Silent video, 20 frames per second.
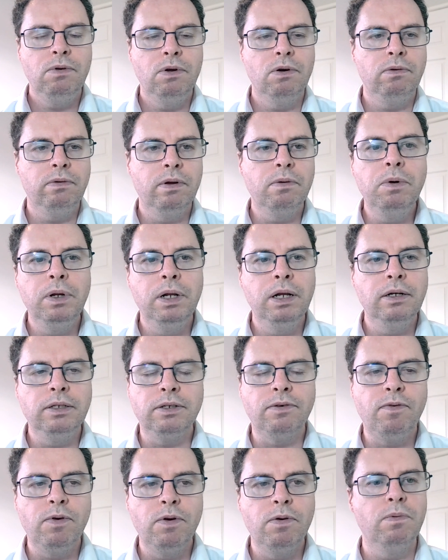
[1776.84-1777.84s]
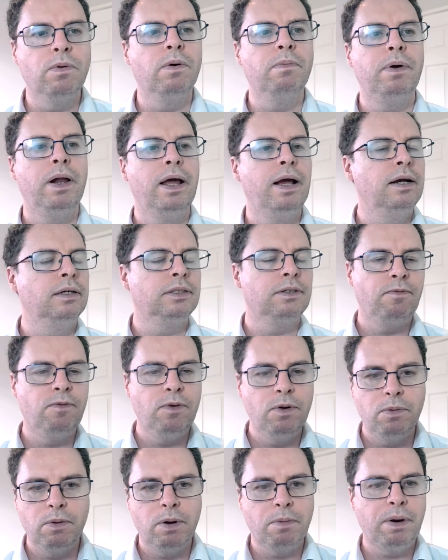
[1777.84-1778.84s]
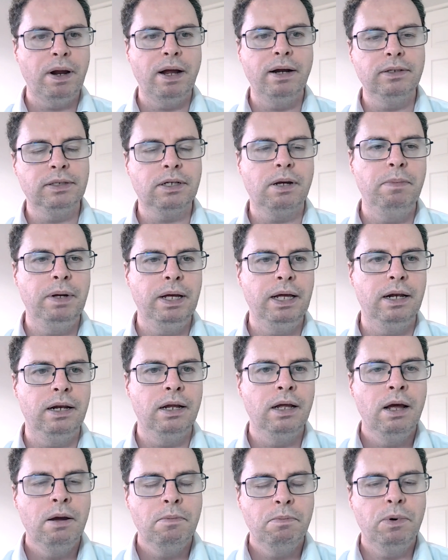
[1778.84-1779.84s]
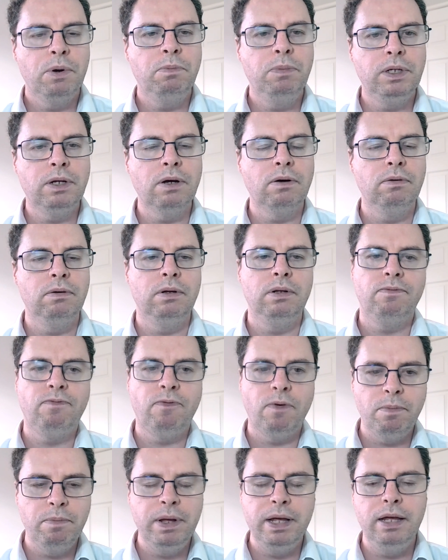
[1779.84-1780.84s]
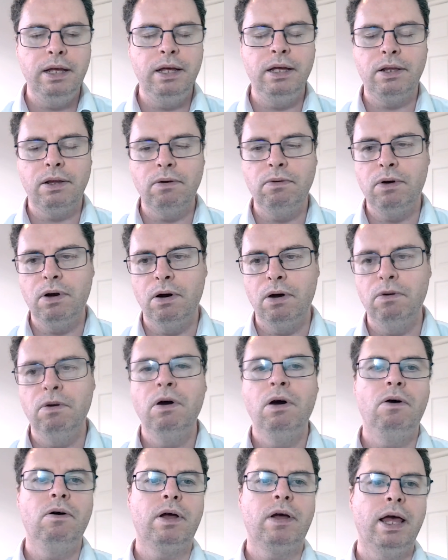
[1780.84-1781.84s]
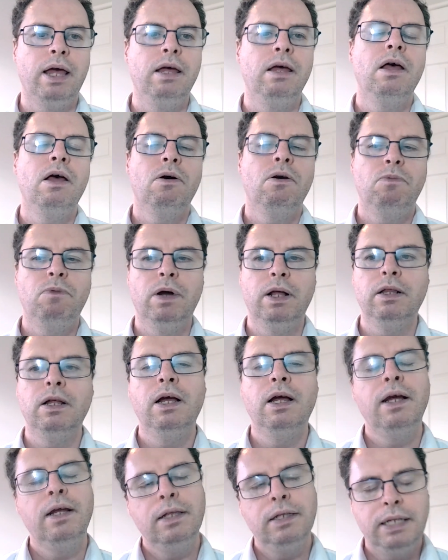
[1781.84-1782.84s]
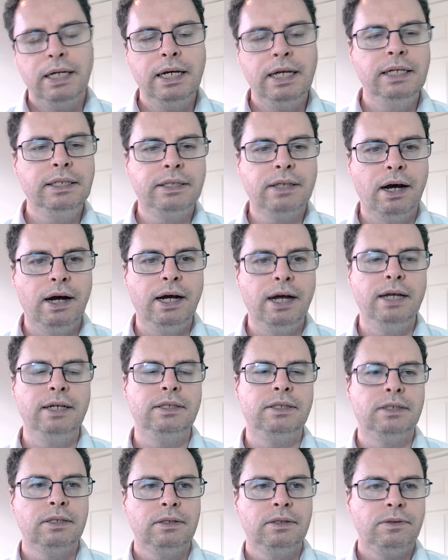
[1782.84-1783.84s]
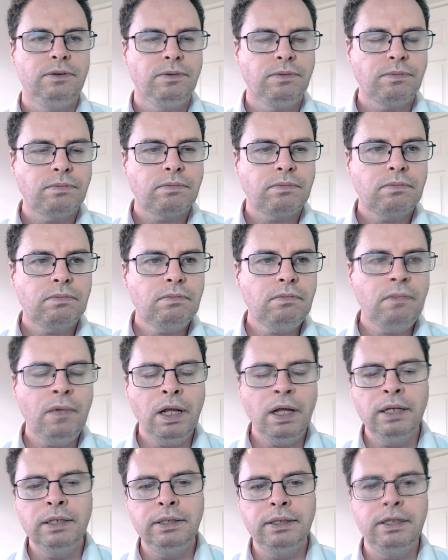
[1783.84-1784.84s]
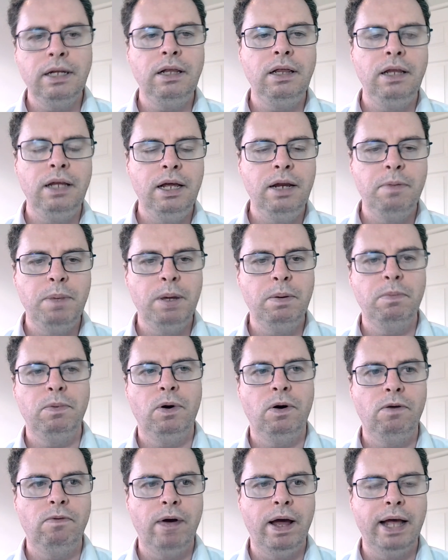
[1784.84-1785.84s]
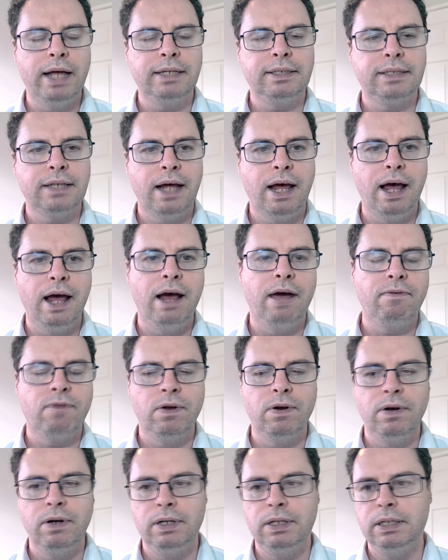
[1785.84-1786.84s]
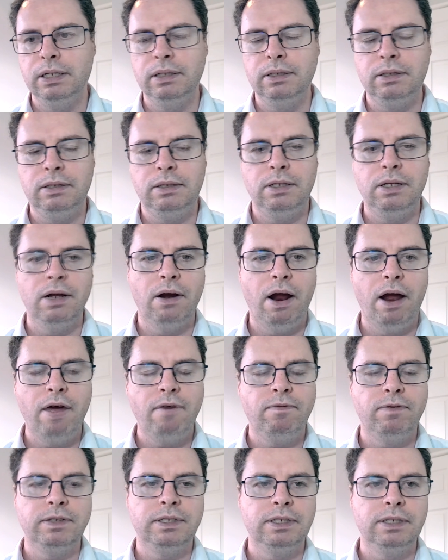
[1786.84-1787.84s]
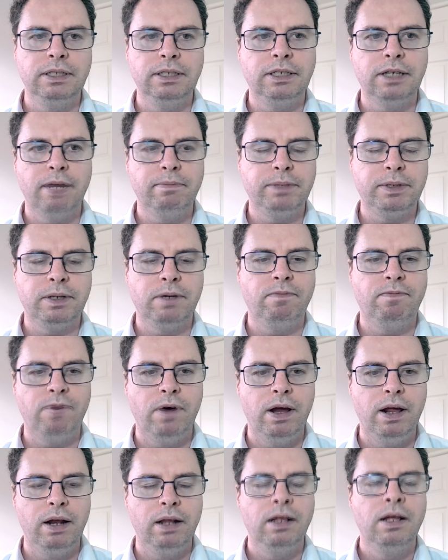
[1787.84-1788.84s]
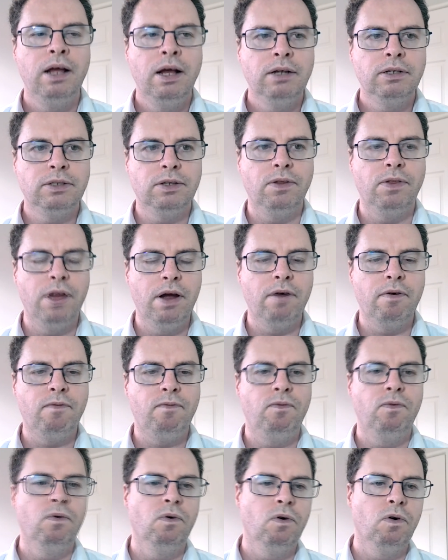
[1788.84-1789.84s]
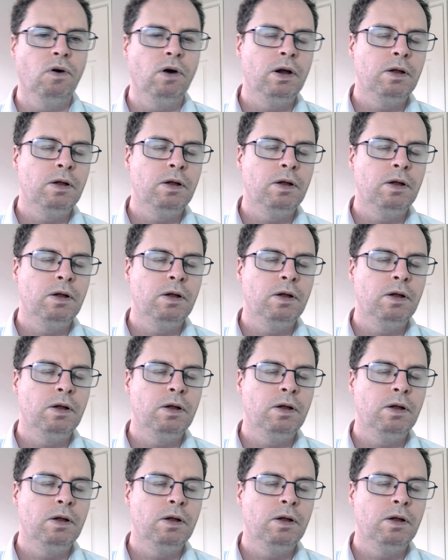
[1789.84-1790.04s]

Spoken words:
we lose a few more players come in. But we don't, for me, you don't go, okay, well, these guys still need a bit more rest after their efforts in the Champions Cup final. So therefore,